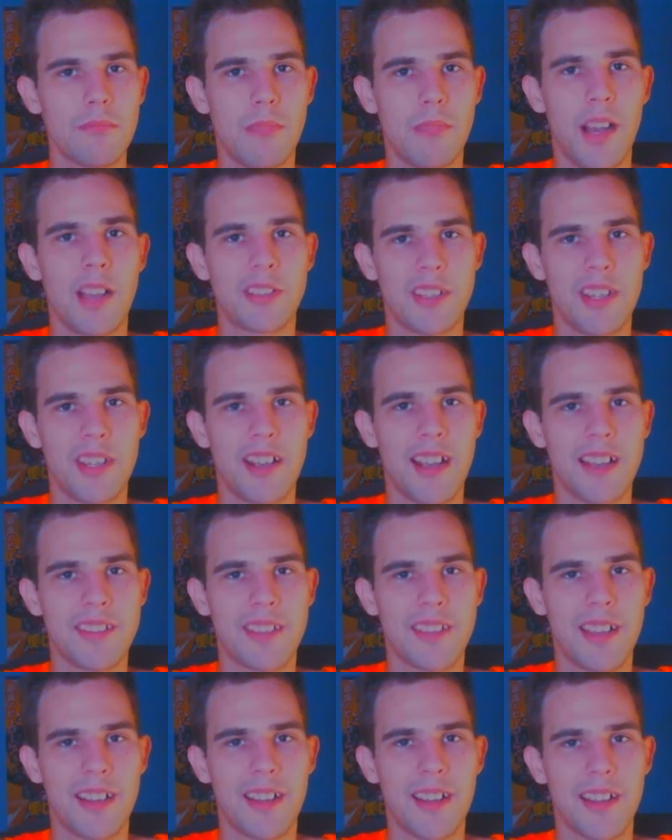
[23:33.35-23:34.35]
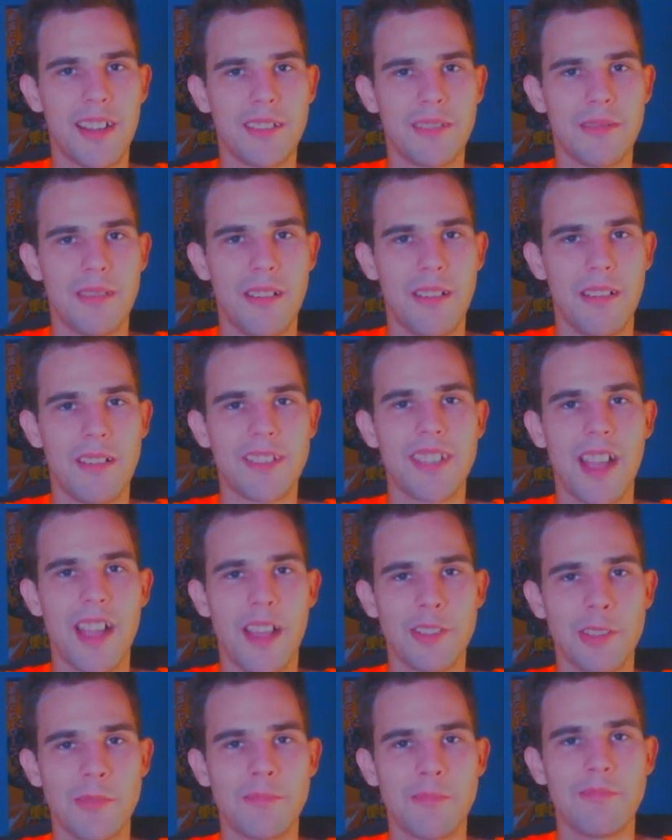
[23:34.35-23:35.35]
I'll see you guys then, guys. Stay
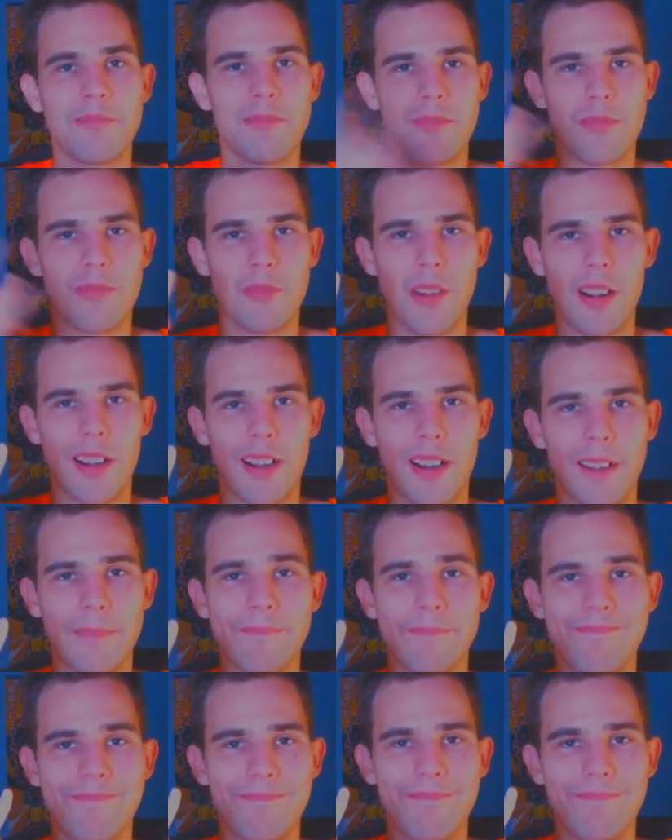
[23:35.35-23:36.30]
awesome. Rock on.